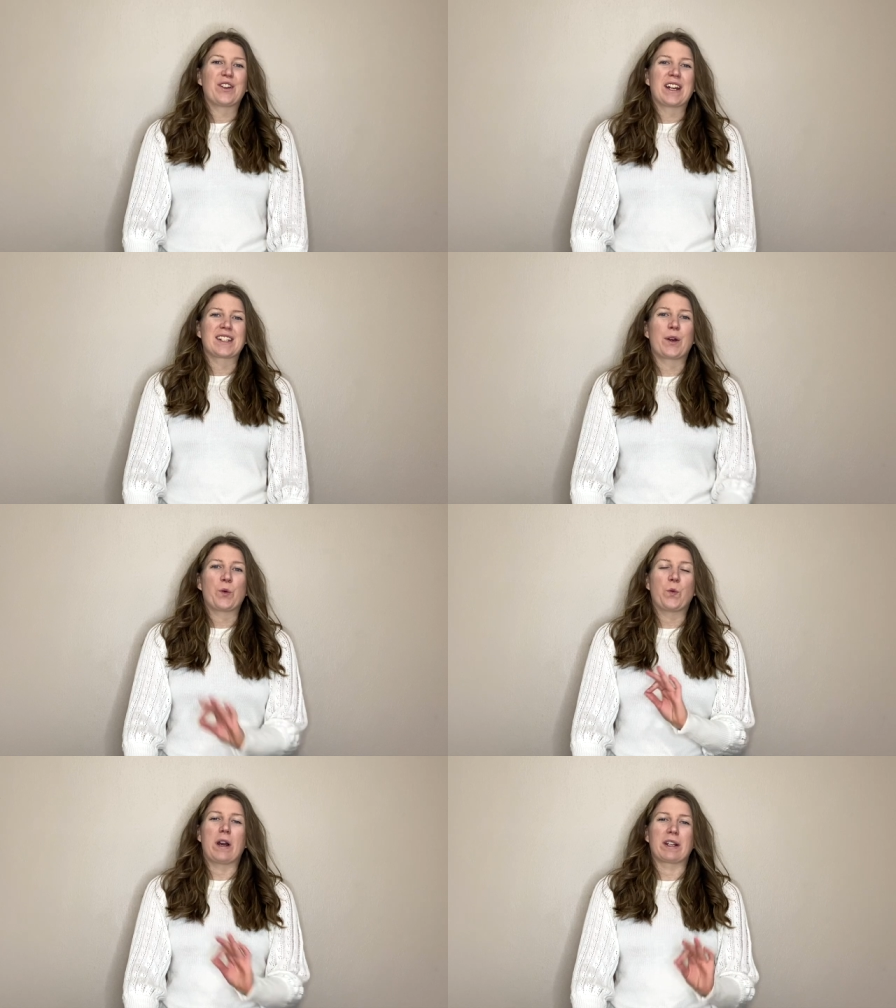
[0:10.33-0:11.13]
guys,
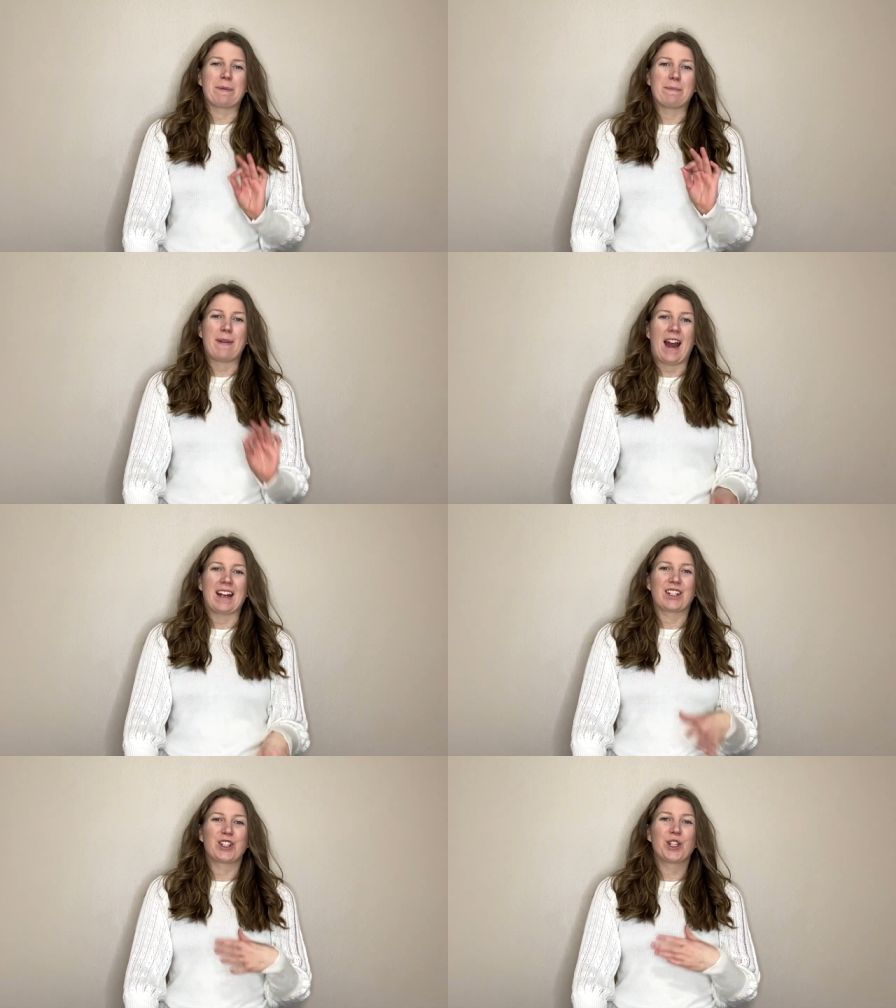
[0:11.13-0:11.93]
welcome
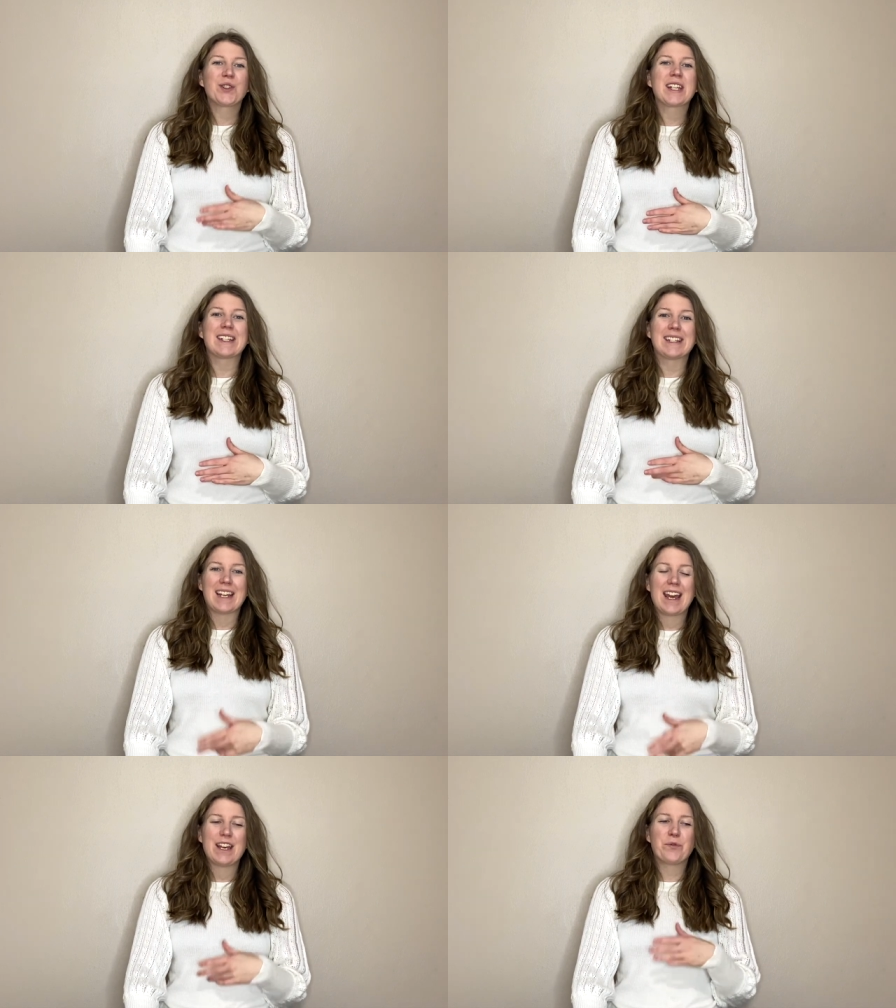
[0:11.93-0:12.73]
back. So
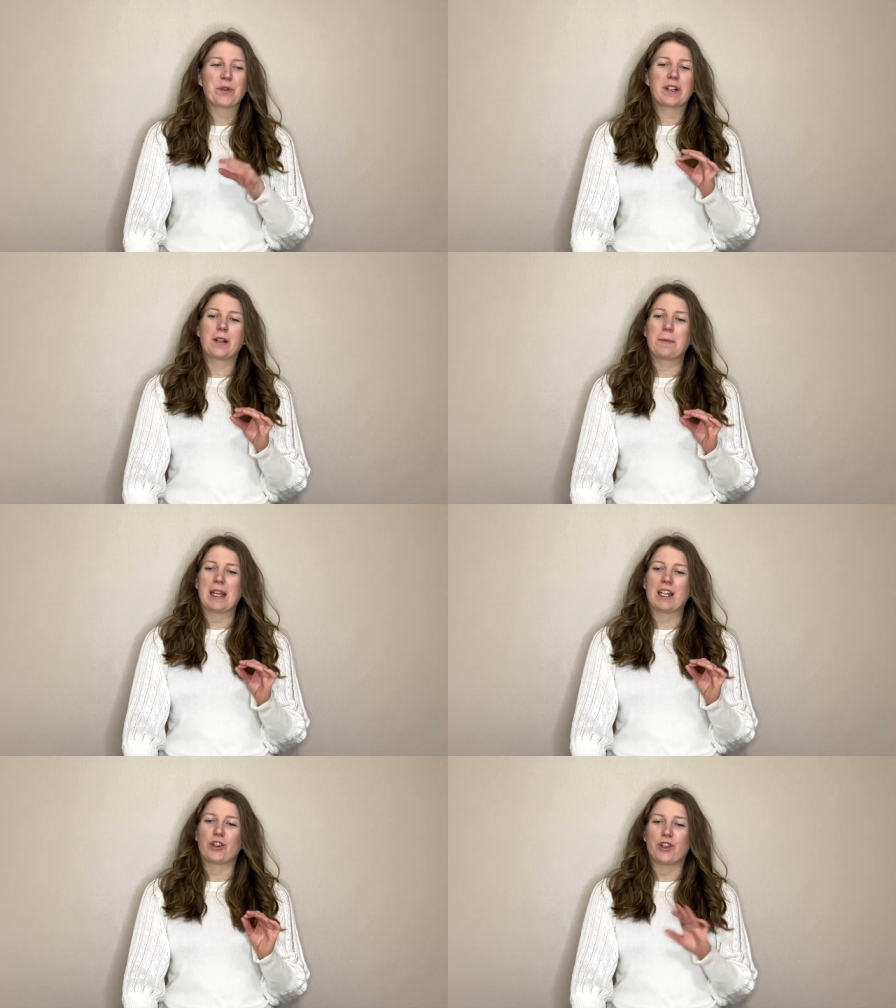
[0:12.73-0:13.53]
today we're gonna
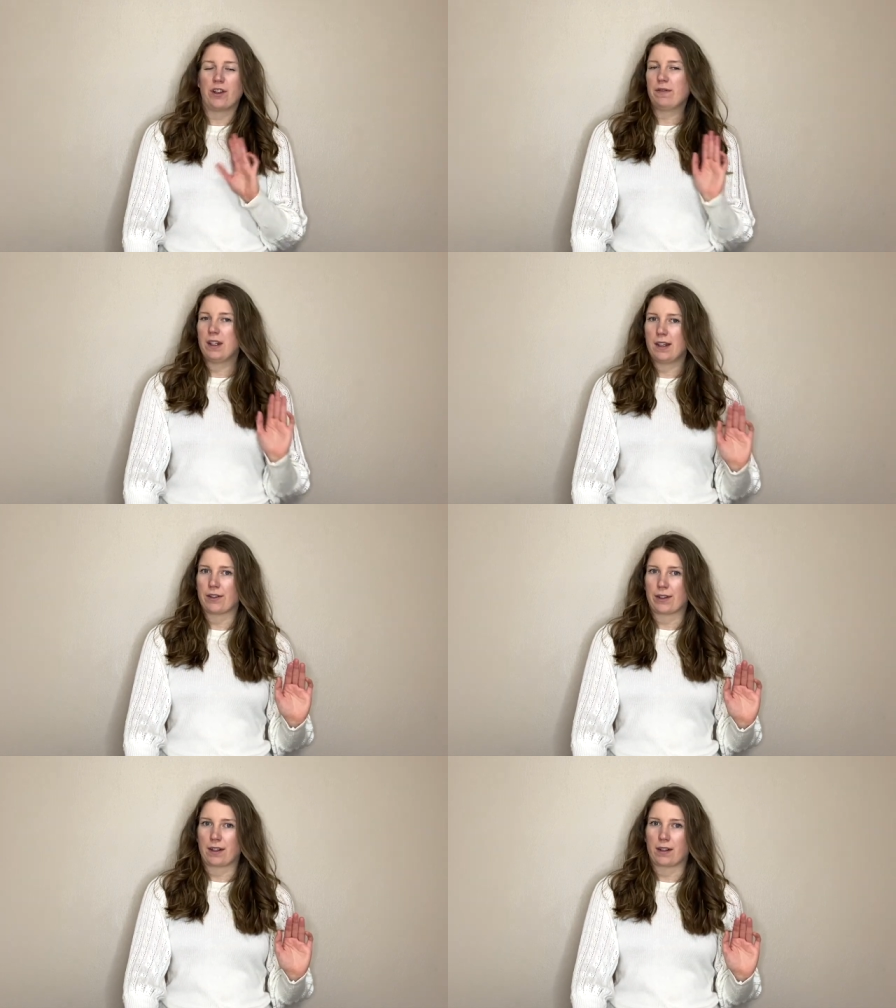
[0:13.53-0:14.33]
be shifting
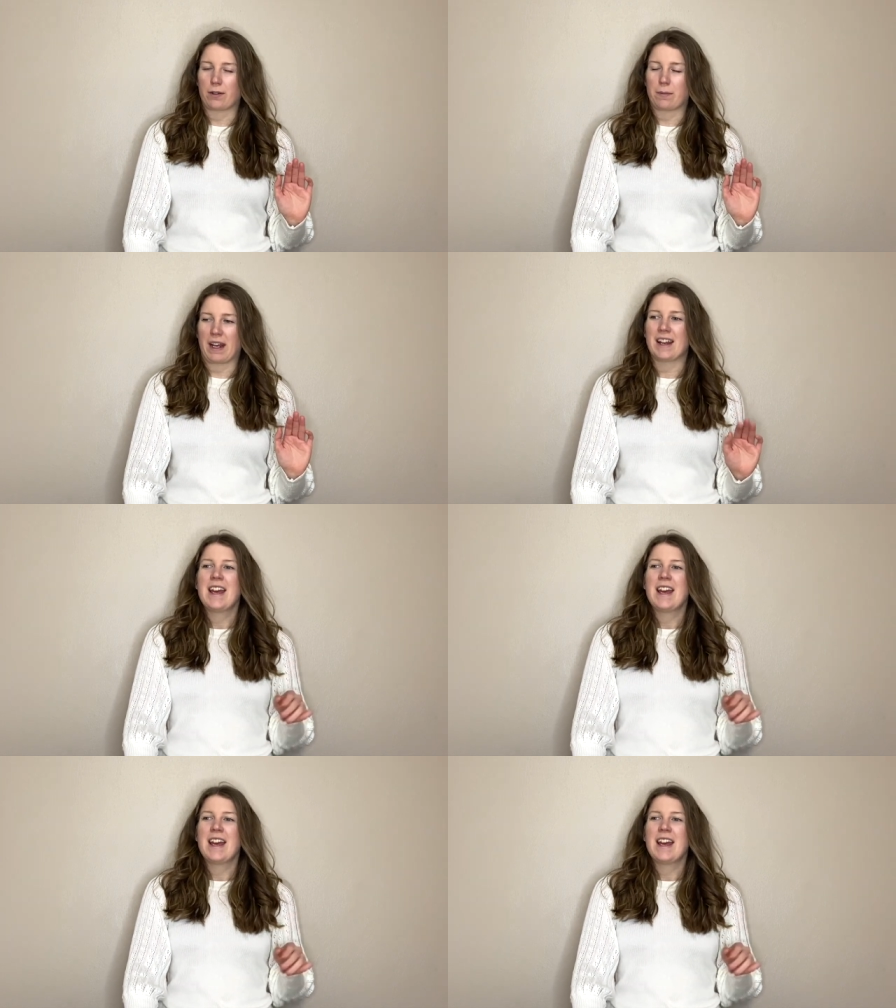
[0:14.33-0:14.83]
gears a little bit